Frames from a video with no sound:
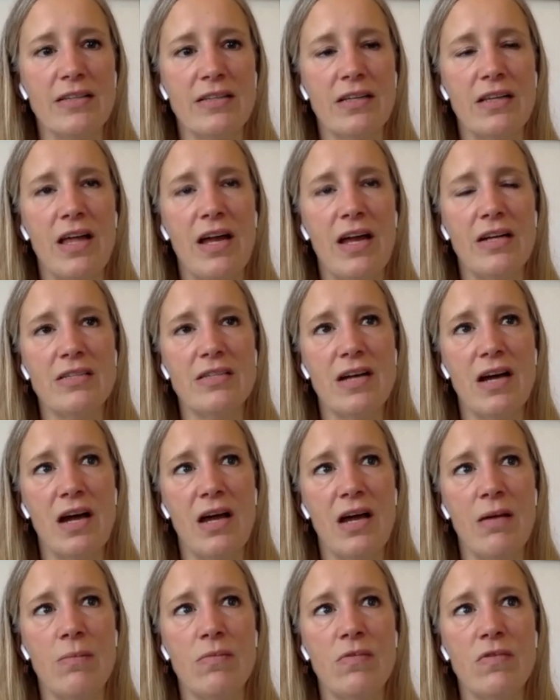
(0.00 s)
A lot of
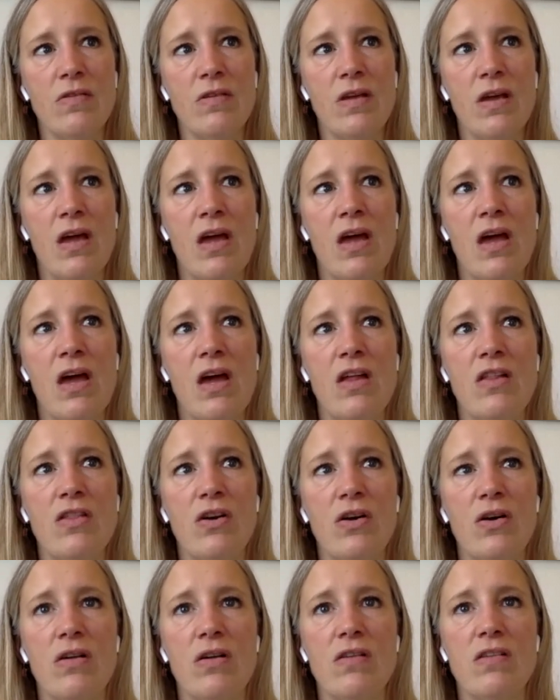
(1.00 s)
times
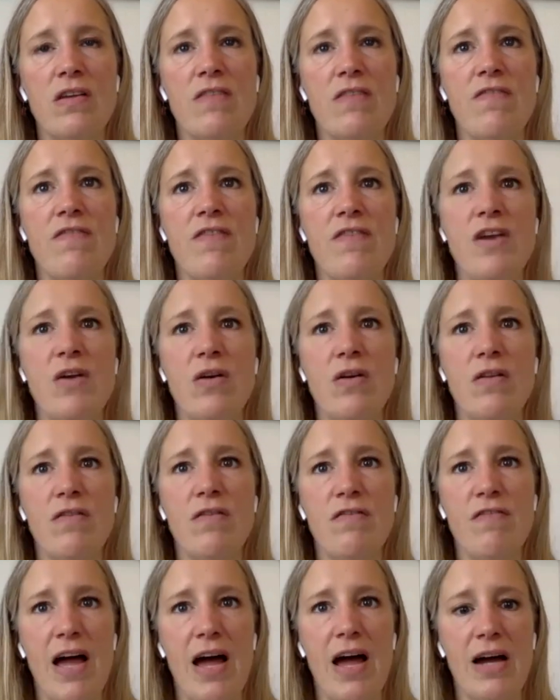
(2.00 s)
there is a fear of
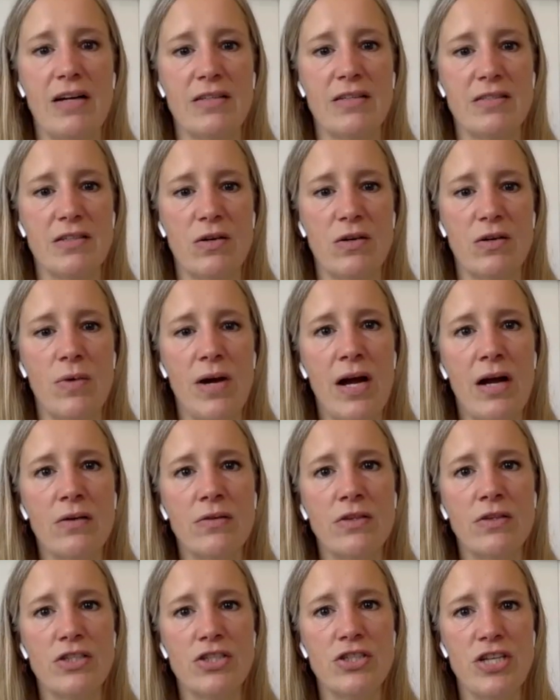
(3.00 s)
facts
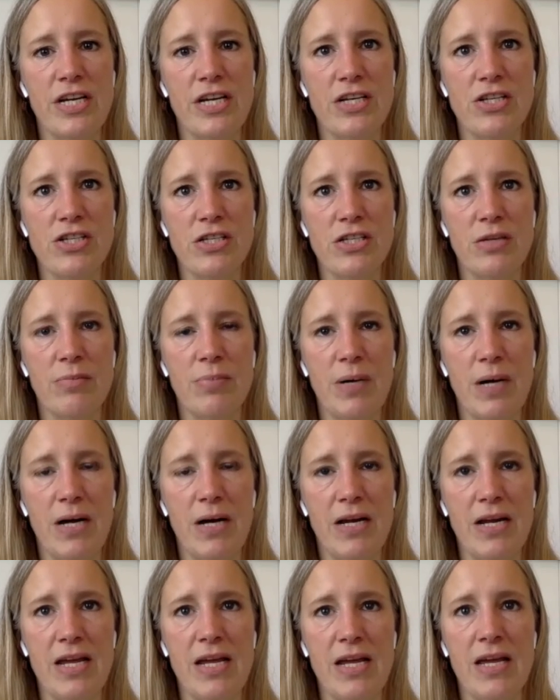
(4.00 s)
around the change in the
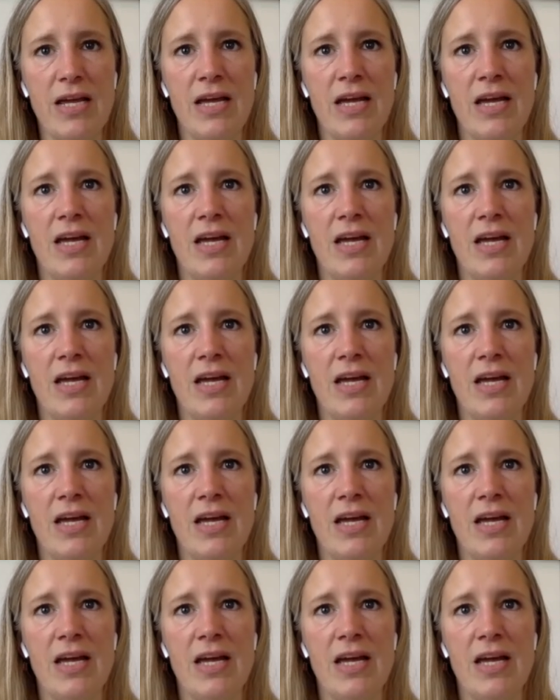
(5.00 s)
body